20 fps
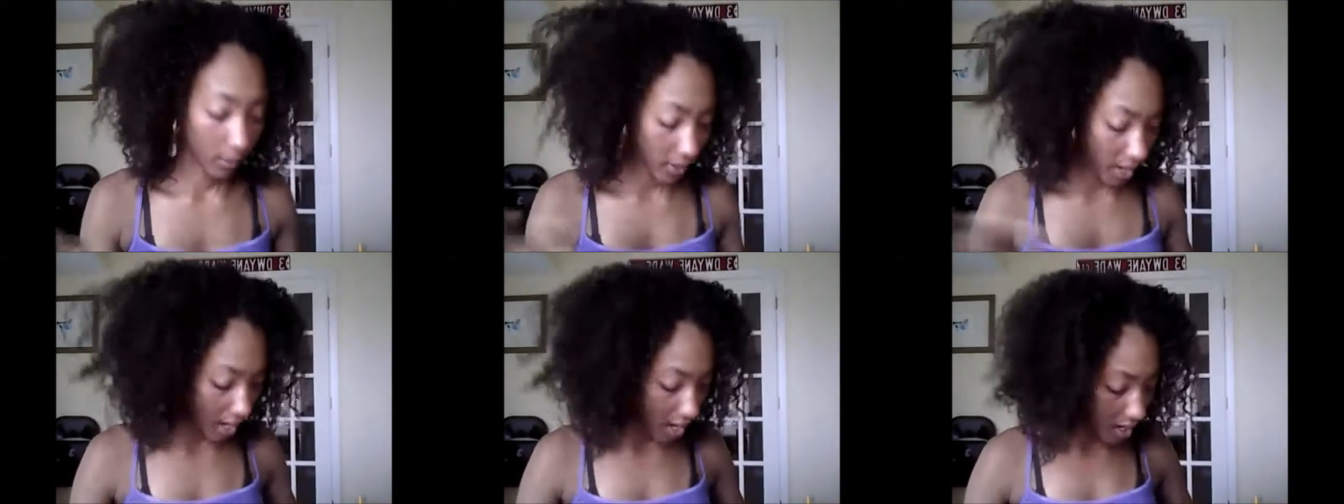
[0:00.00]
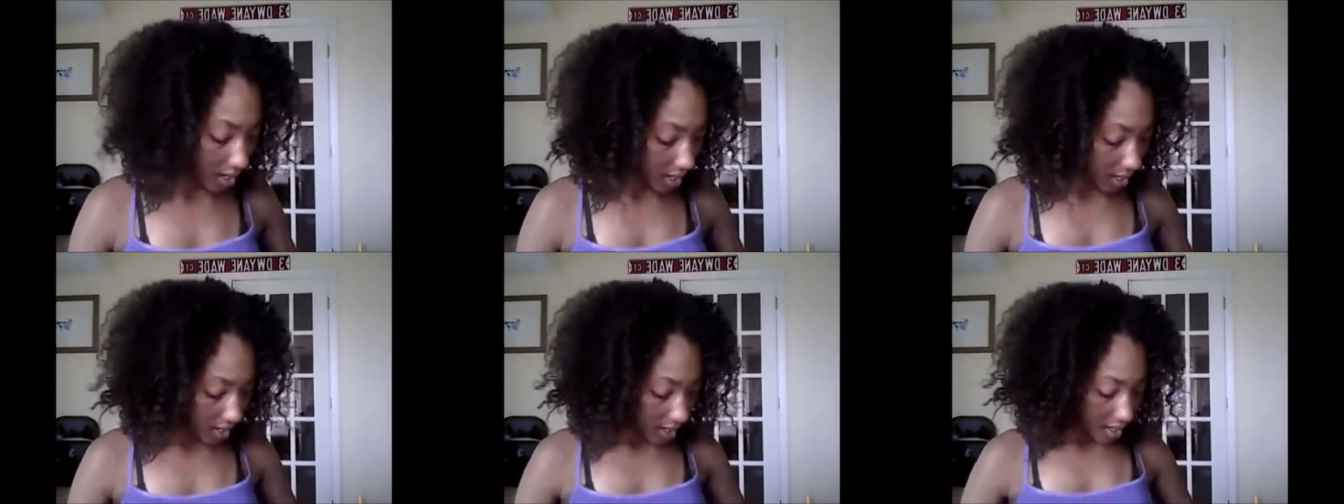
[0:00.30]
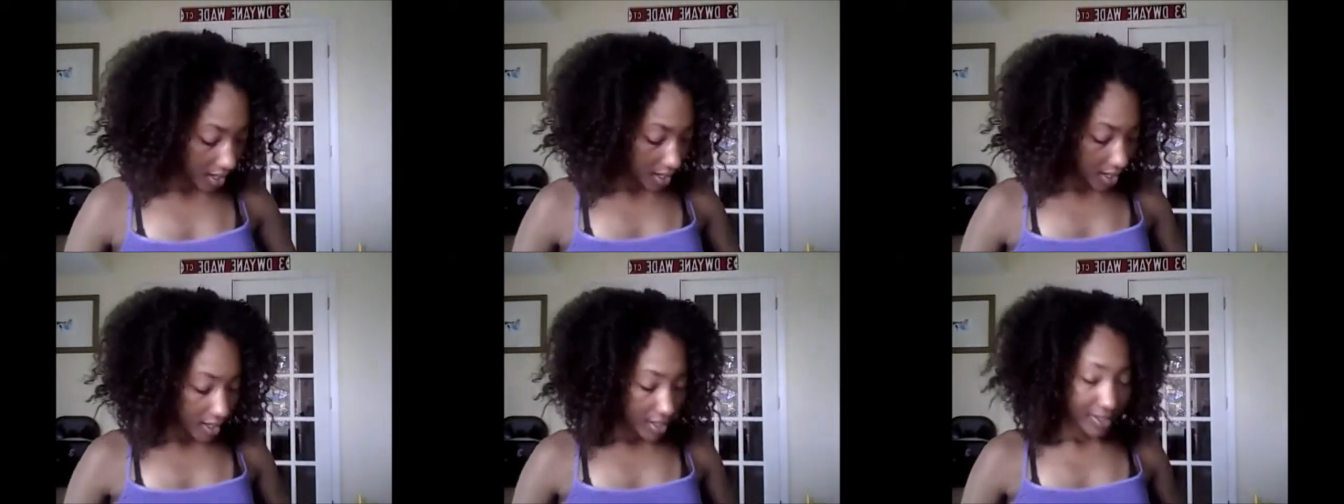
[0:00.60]
Okay,
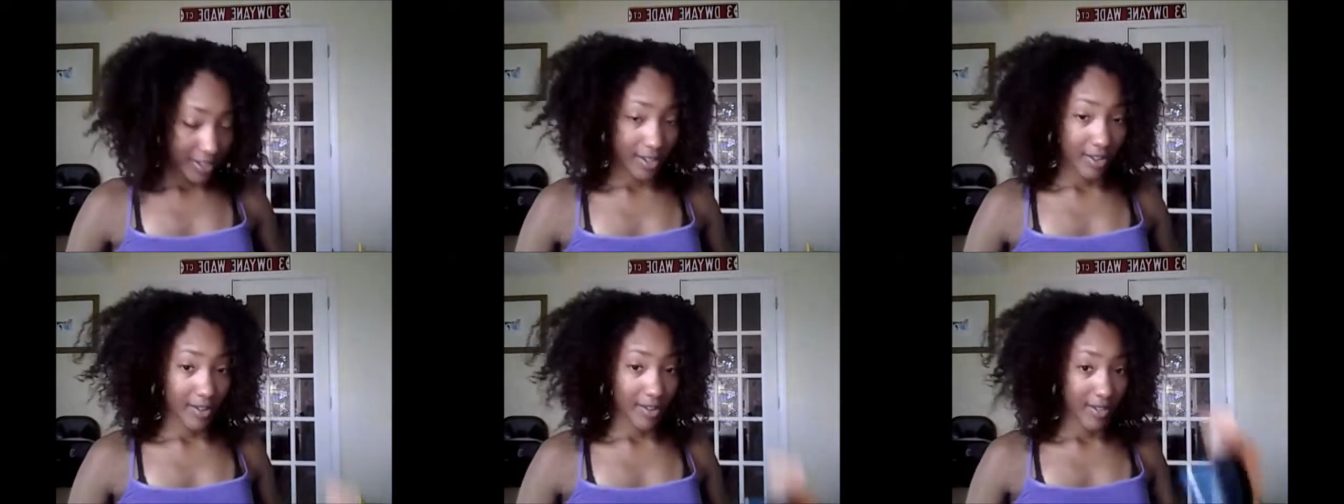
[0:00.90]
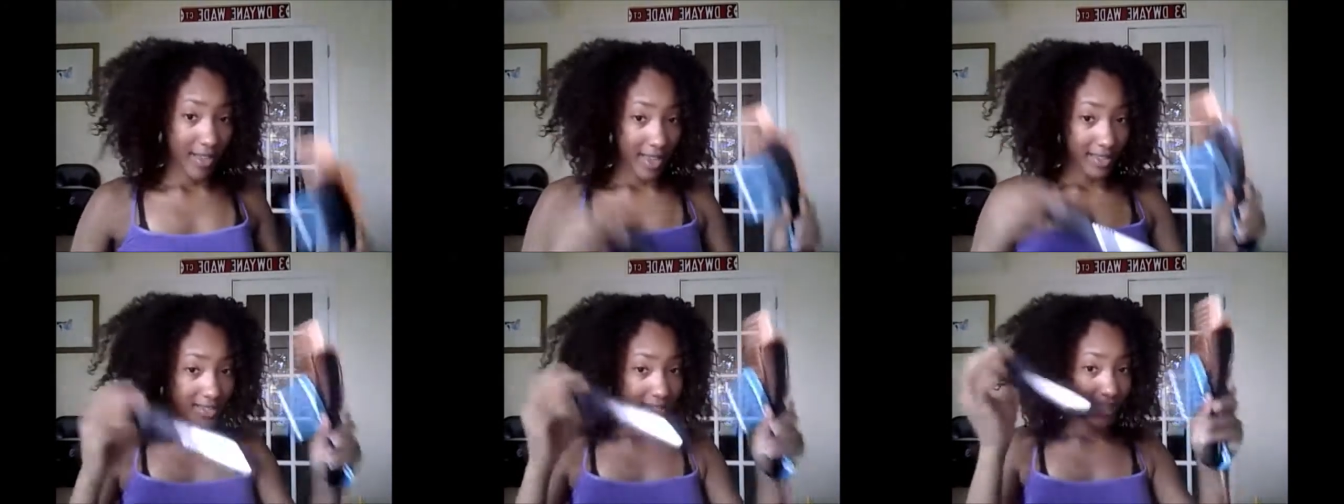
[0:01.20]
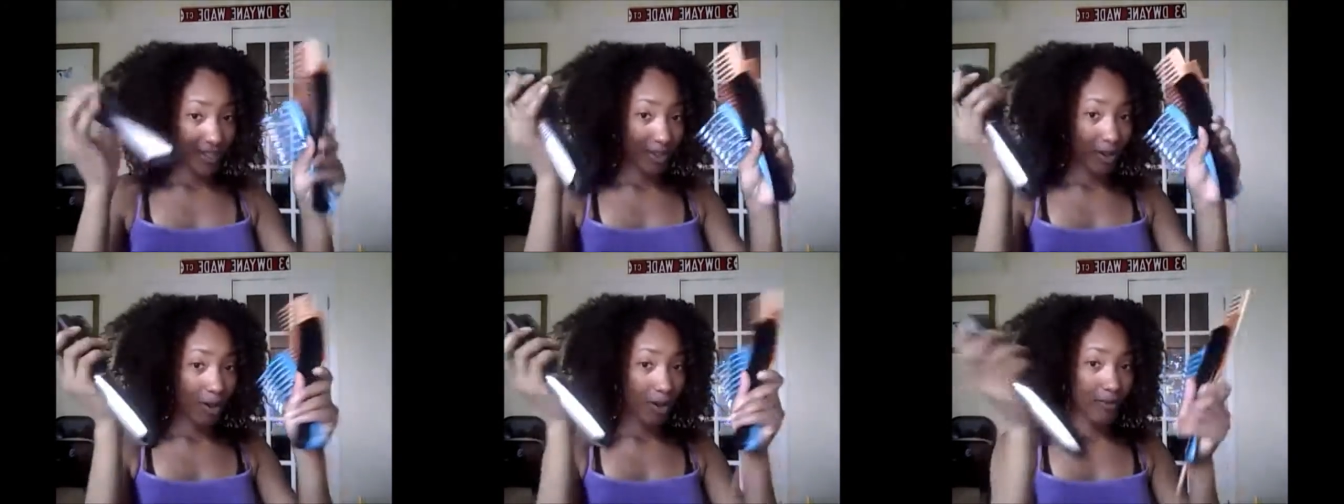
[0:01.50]
so that's
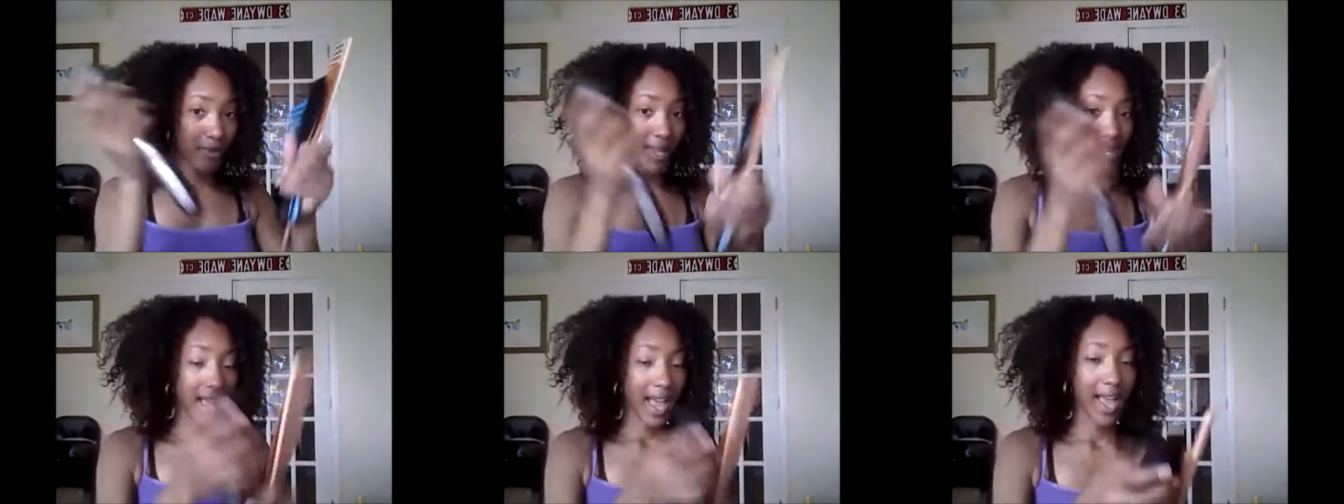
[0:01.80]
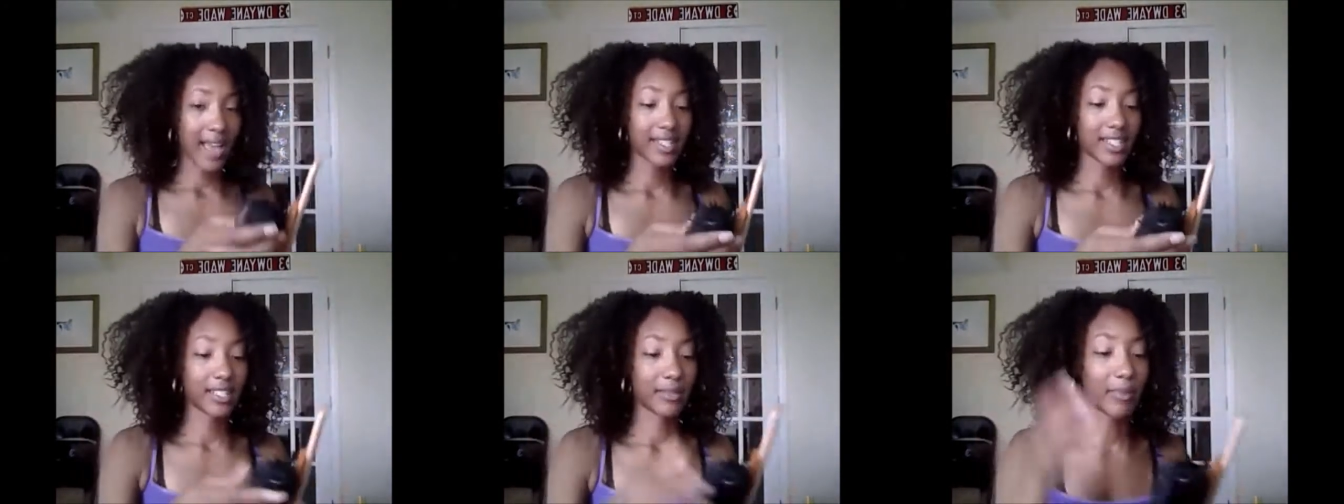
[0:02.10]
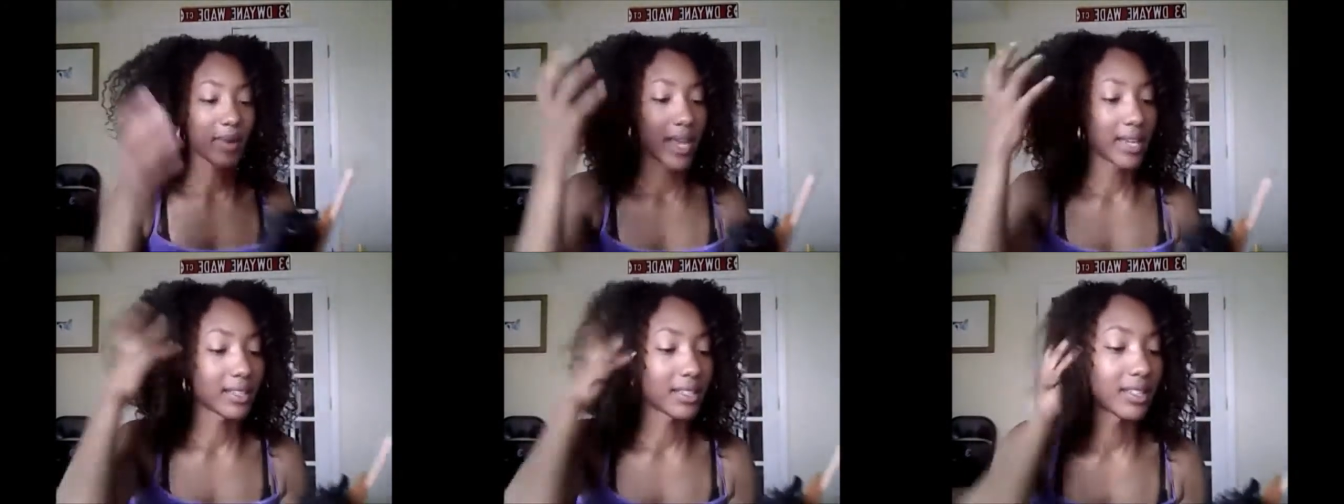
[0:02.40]
the combing
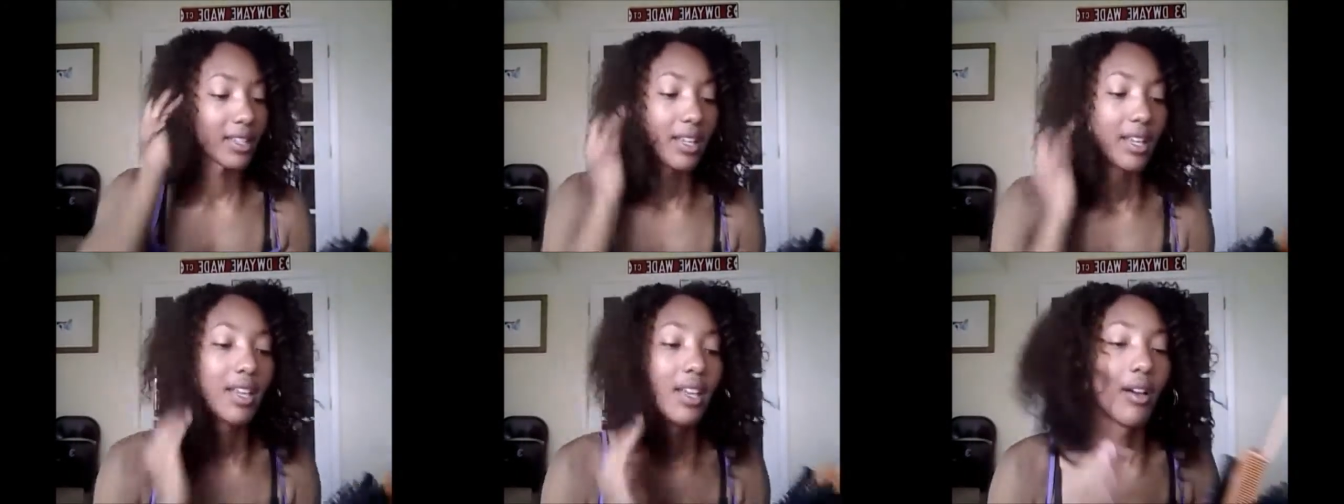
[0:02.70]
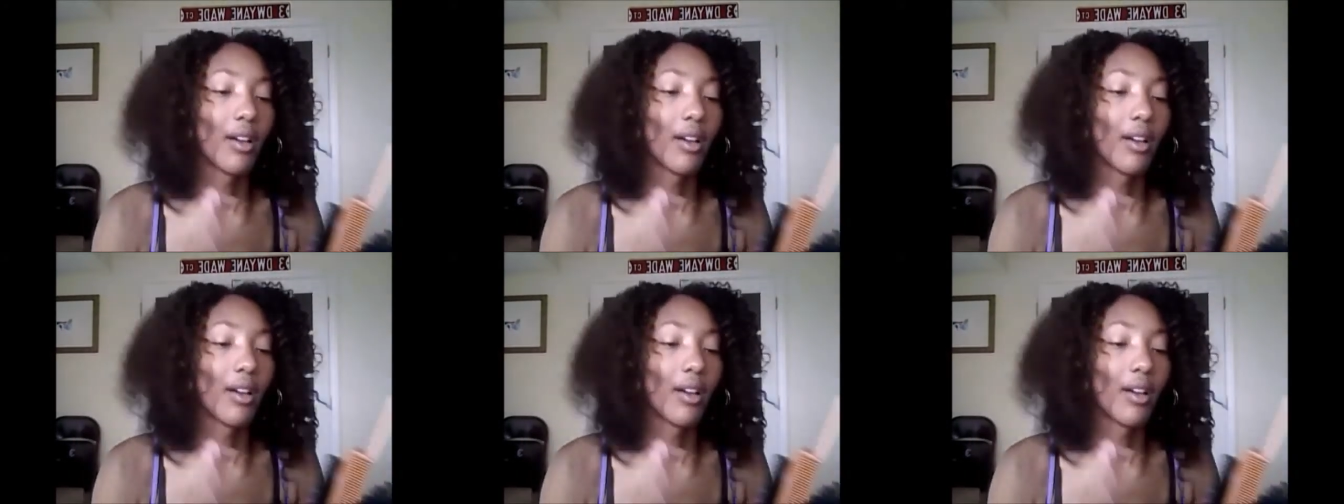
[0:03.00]
aspect.